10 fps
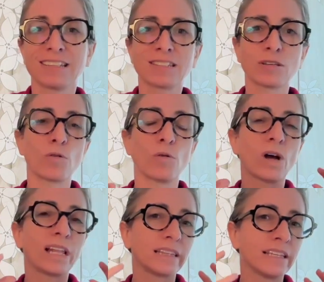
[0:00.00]
So
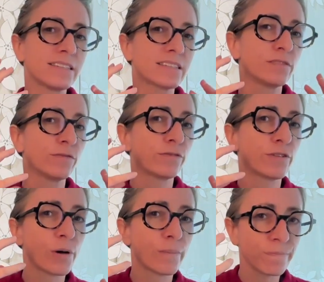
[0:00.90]
listen
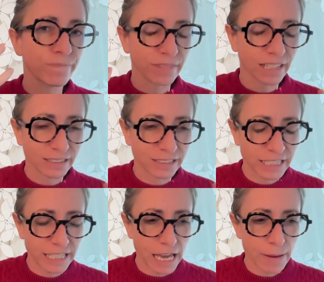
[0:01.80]
from
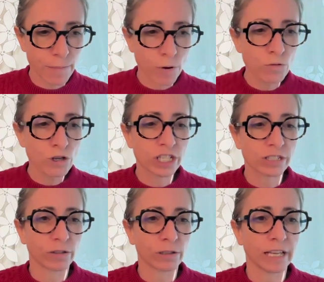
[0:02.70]
the
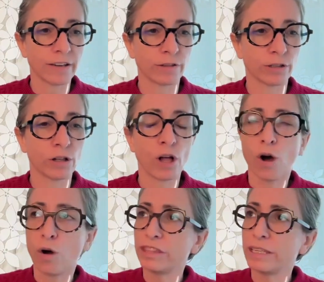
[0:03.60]
emotional level
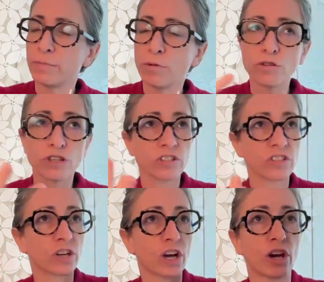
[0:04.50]
or the emotions
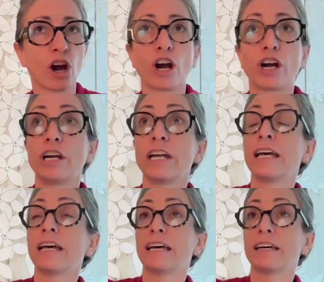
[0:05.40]
that are
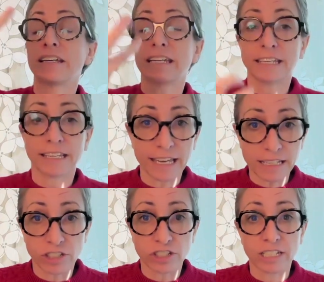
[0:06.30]

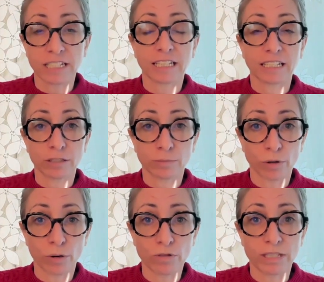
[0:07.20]
engaged in the
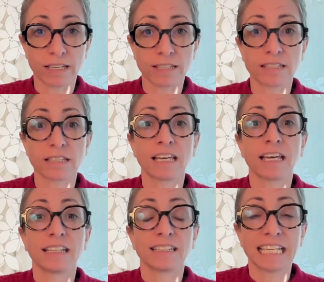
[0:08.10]
process,
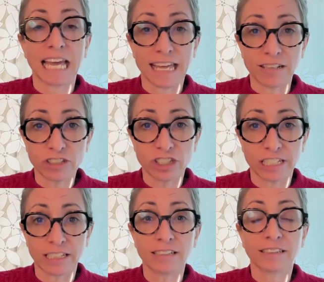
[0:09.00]
the
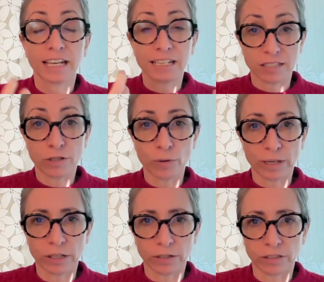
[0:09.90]
energy that is
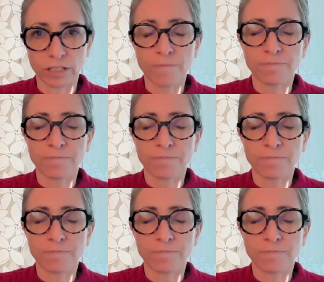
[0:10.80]
going on,